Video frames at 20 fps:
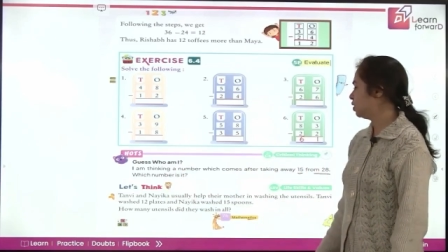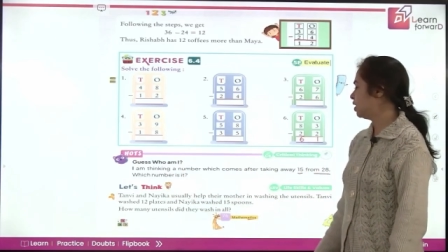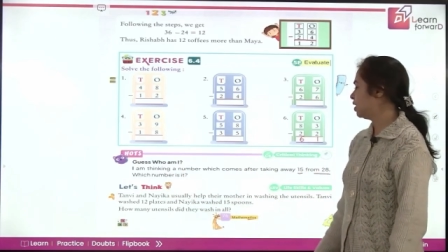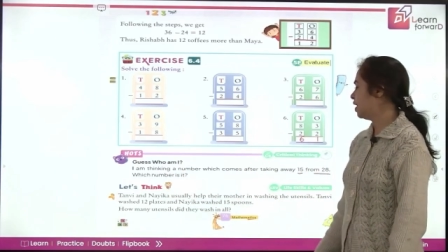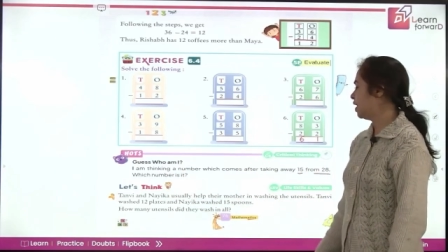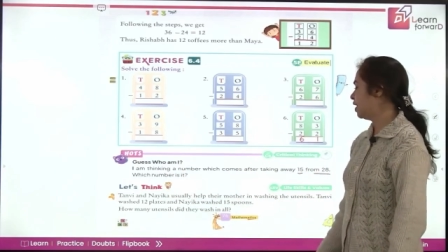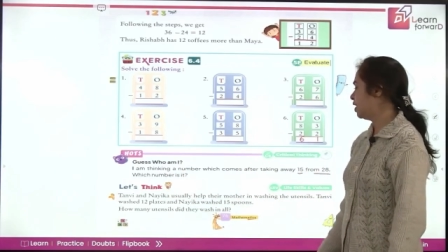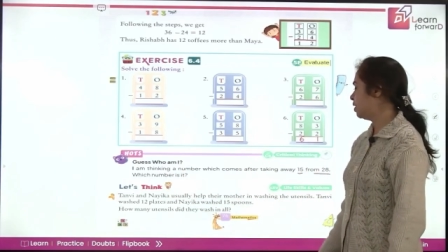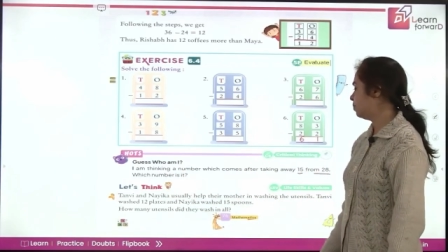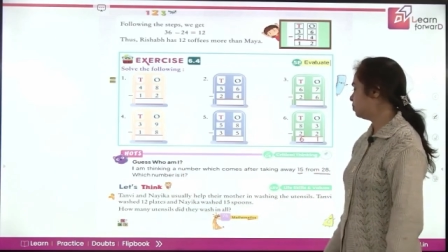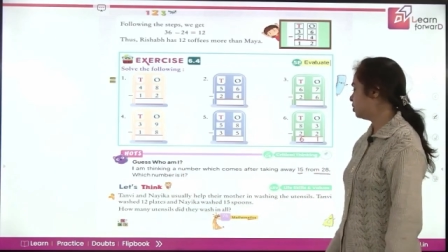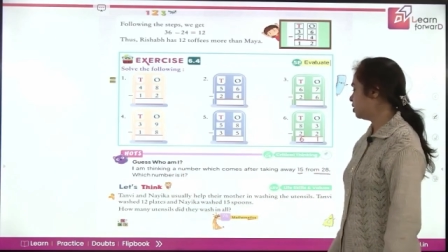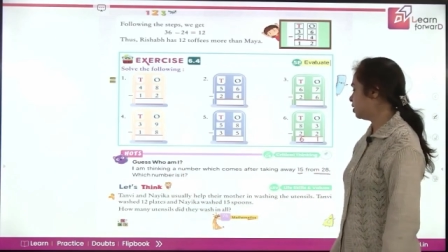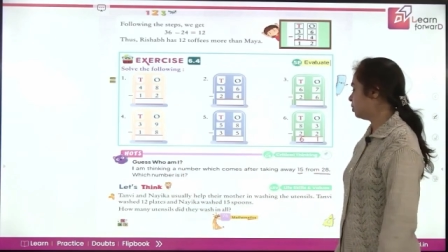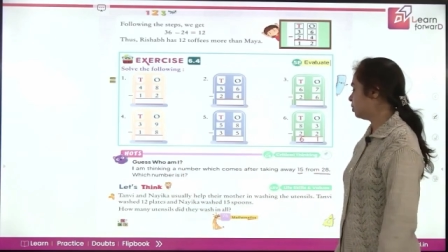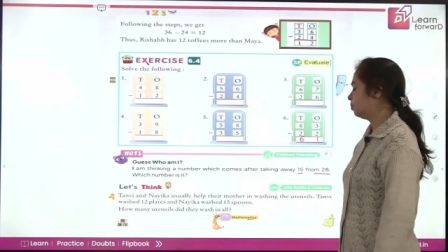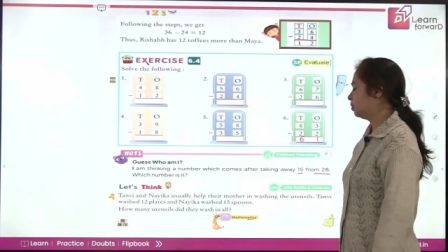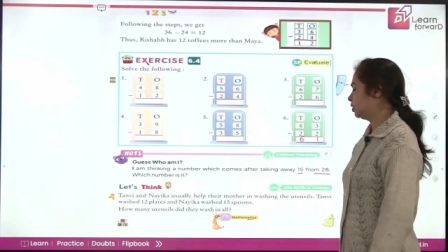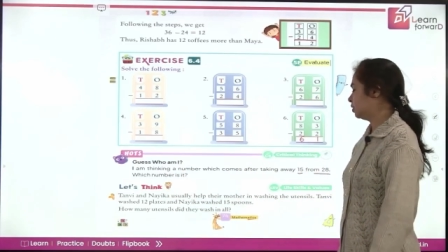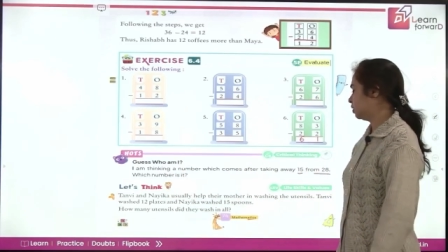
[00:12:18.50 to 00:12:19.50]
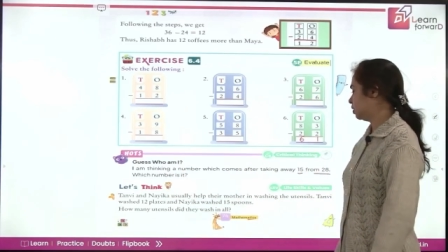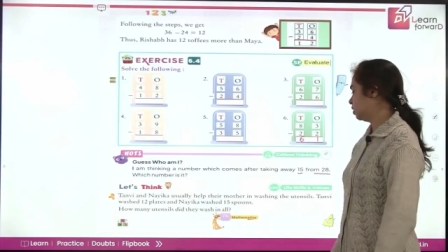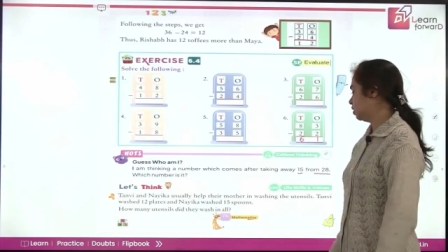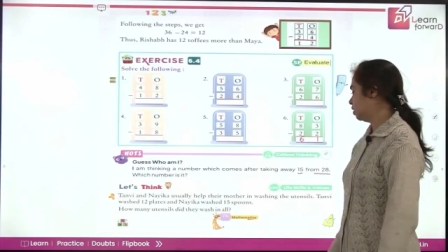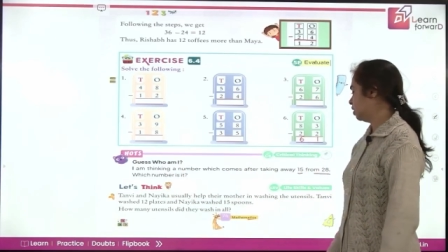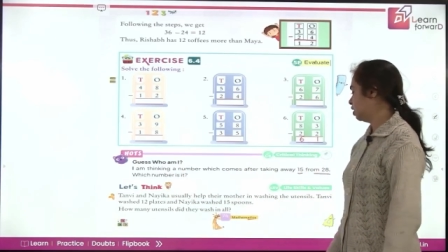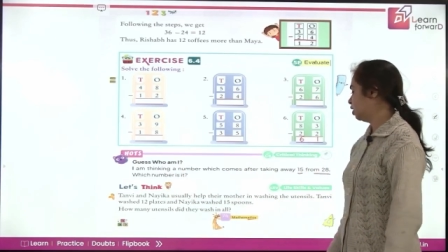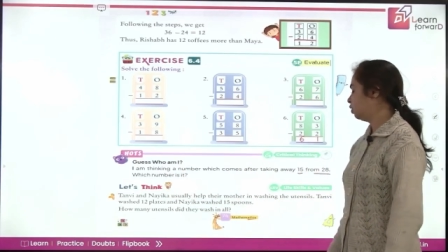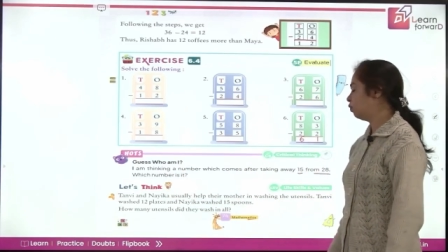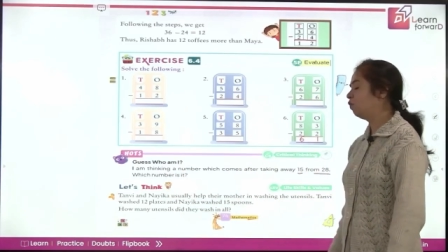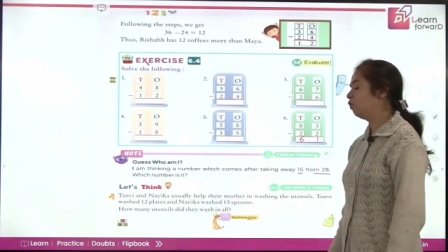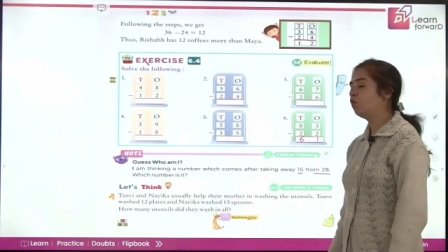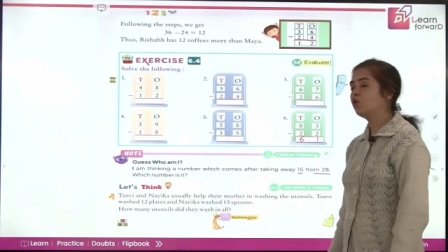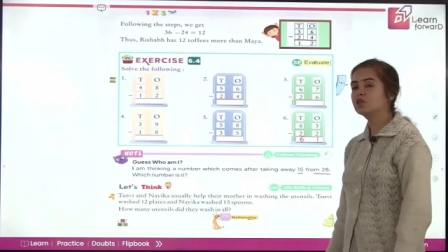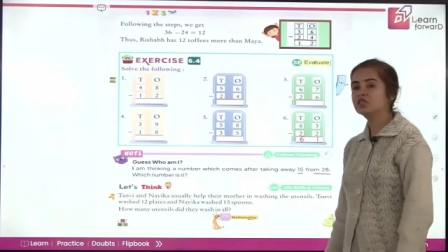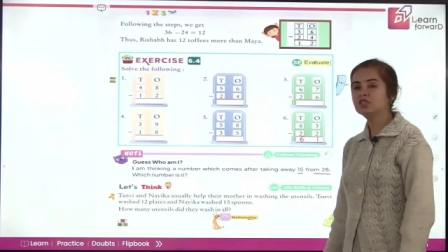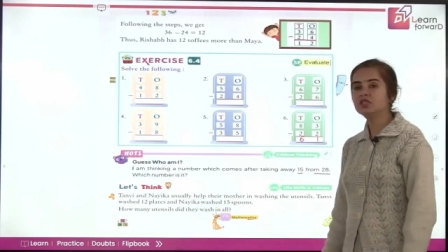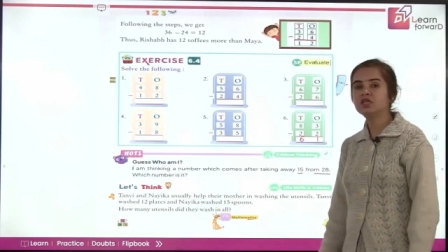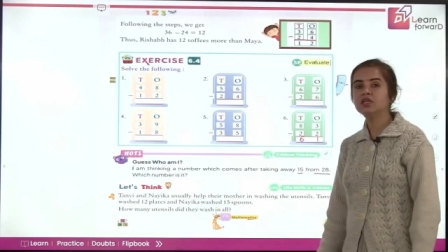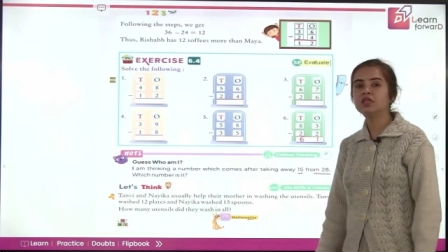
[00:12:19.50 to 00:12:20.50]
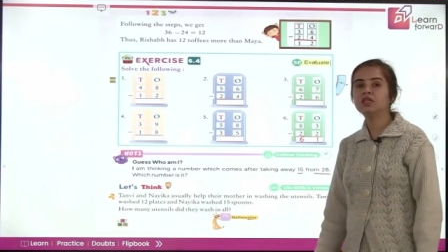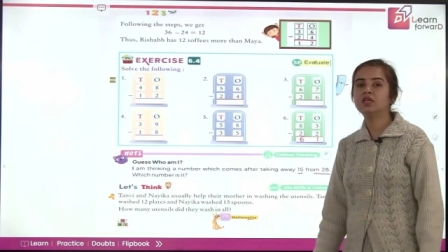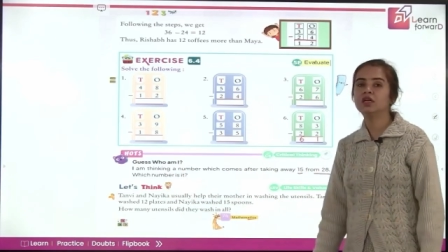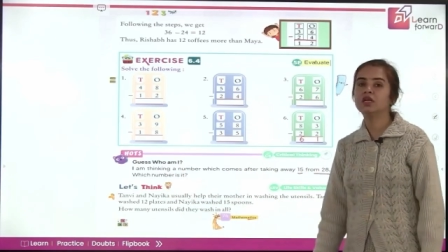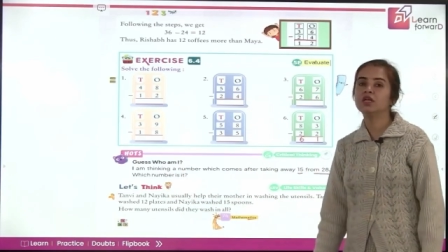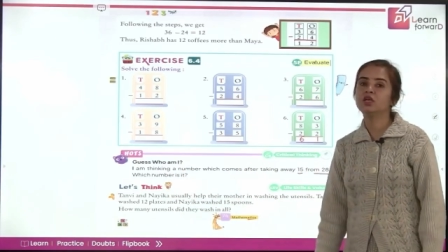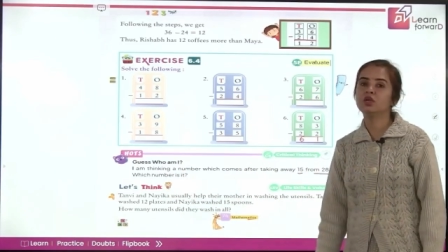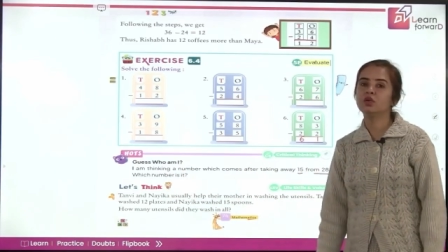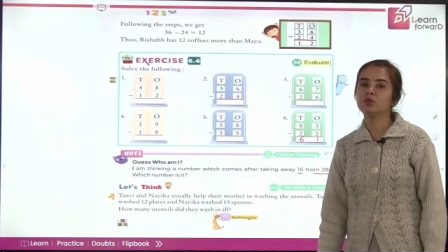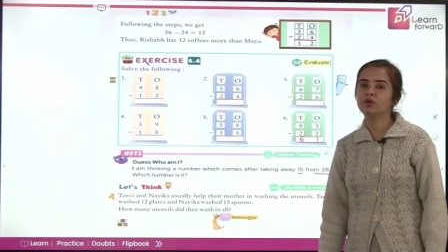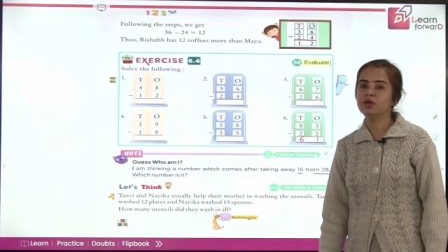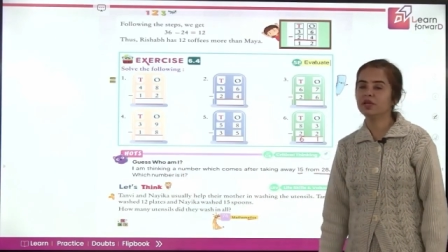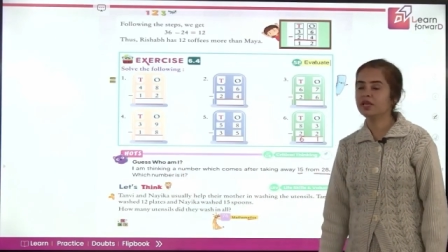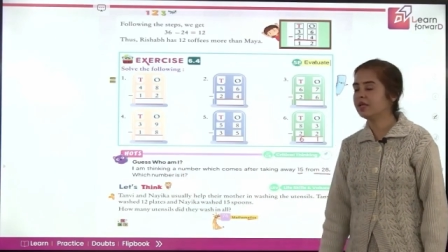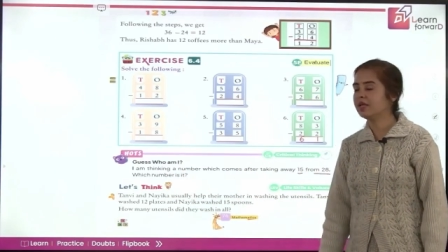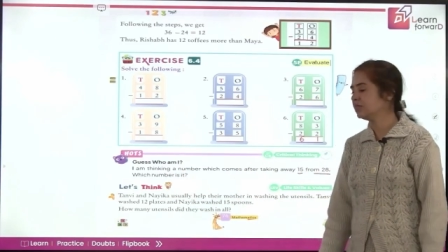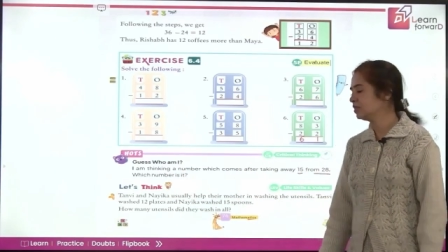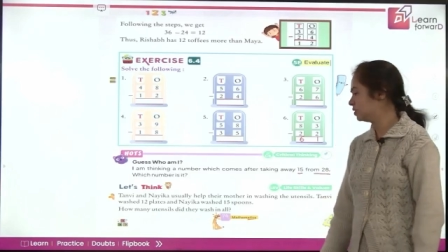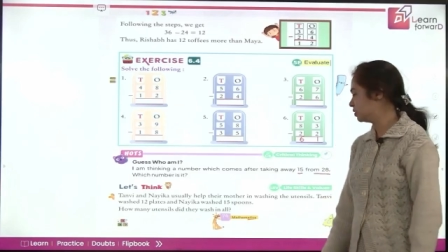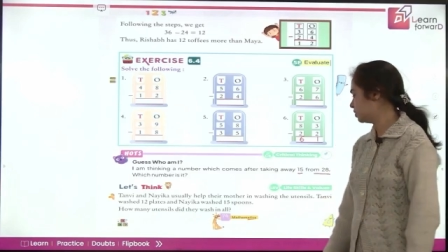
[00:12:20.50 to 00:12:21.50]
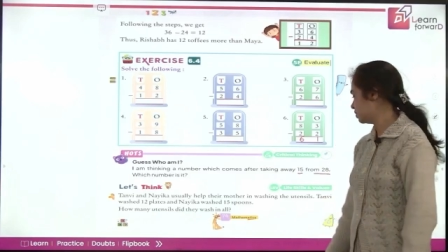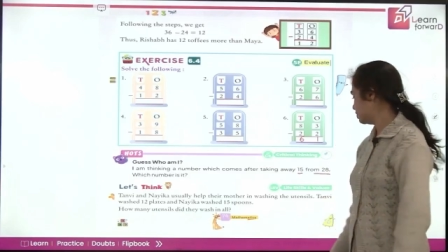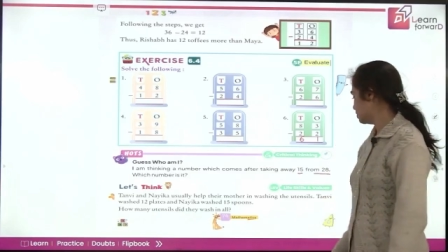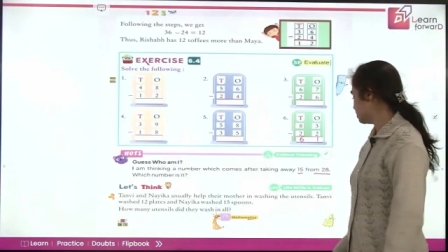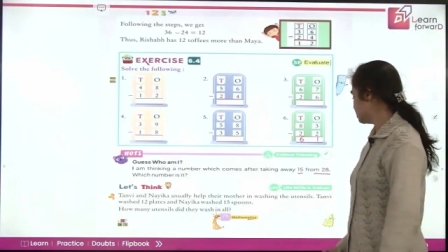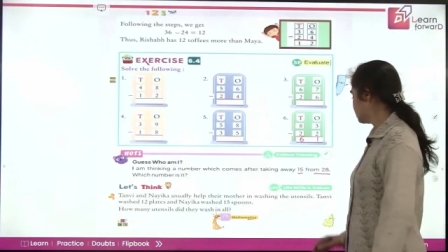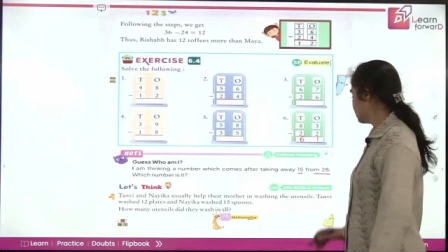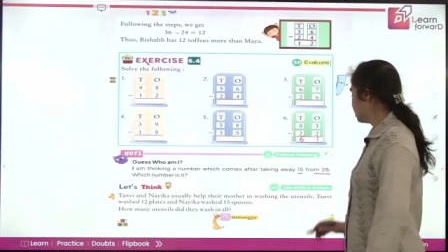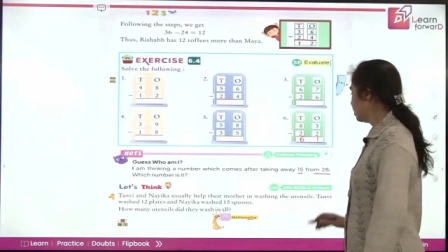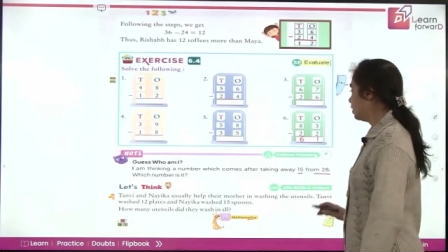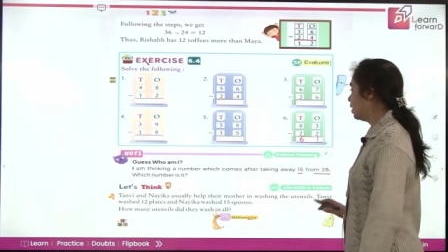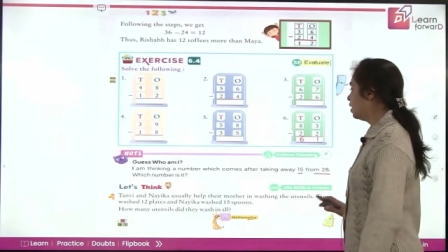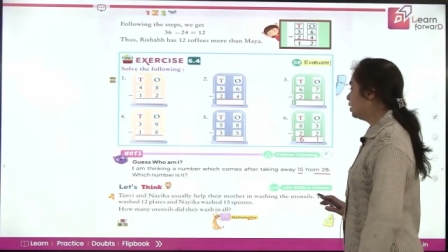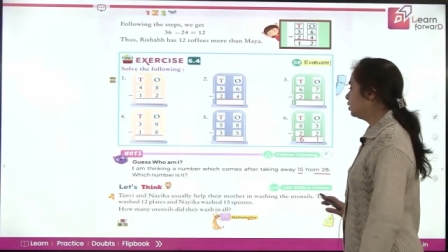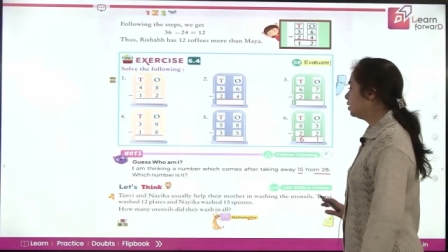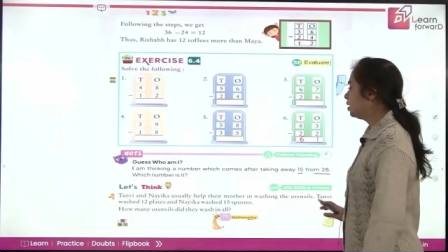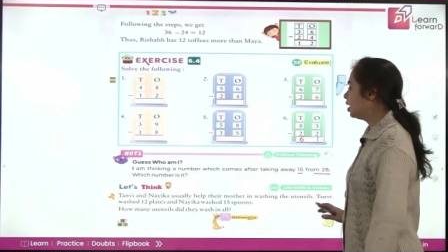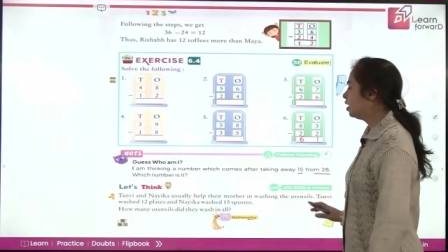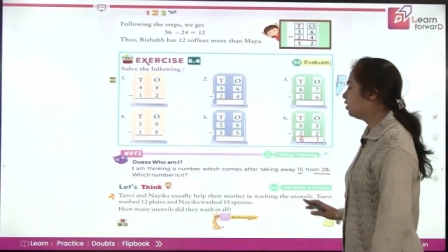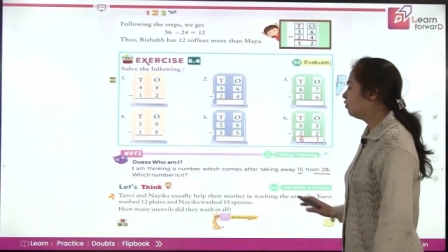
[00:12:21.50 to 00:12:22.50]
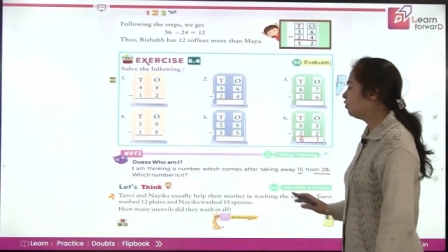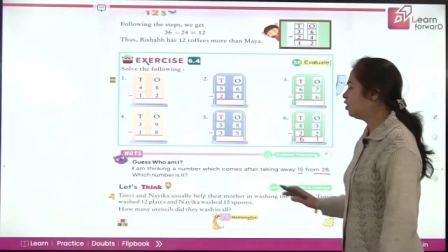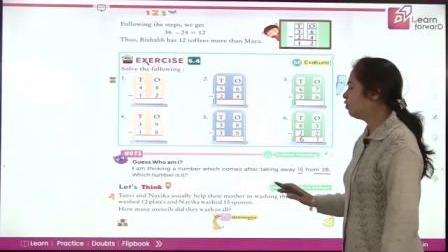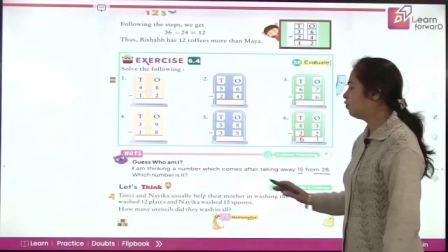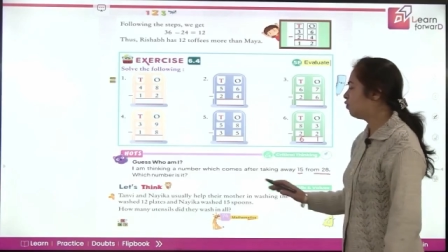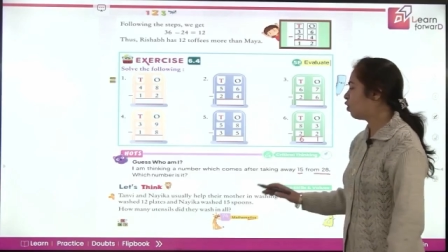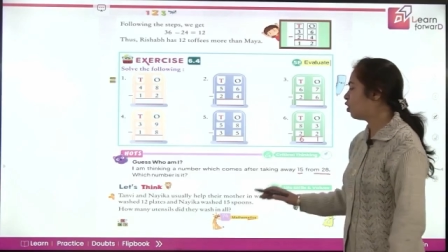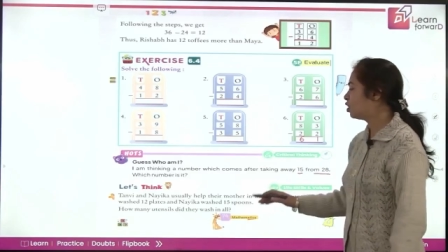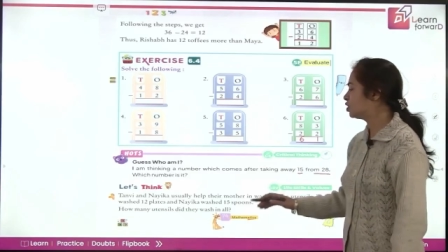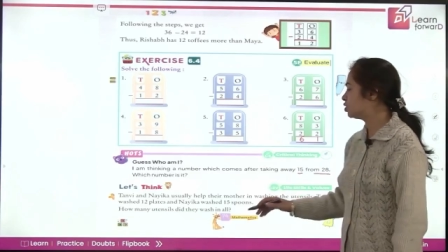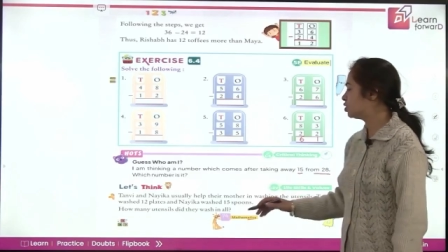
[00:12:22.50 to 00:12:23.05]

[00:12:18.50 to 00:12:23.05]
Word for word: help their mother in washing the utensils. Tanvi washed